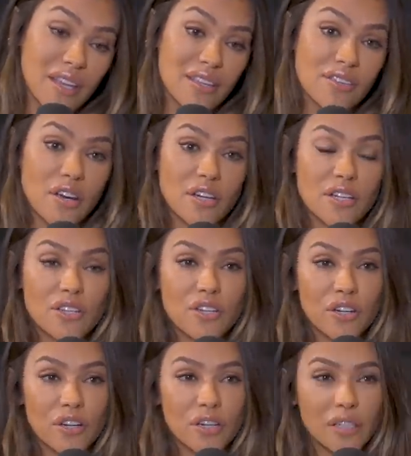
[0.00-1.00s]
it started to
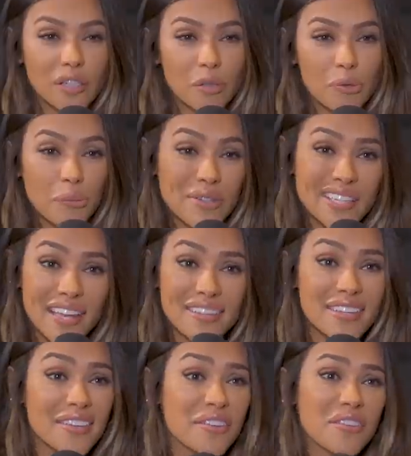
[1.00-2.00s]
turn a little bit
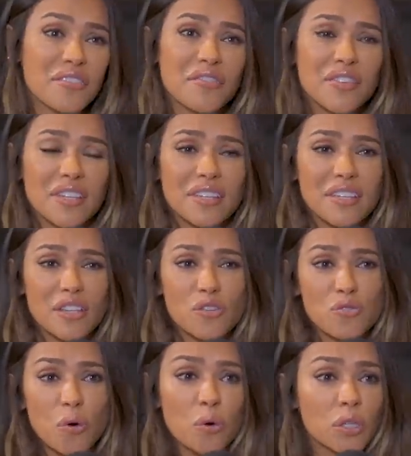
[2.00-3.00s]
possessive and
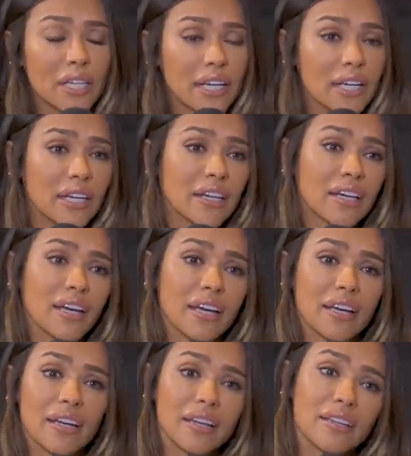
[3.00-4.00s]
controlling
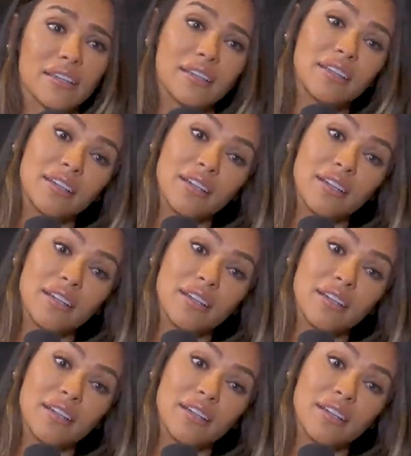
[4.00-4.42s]
and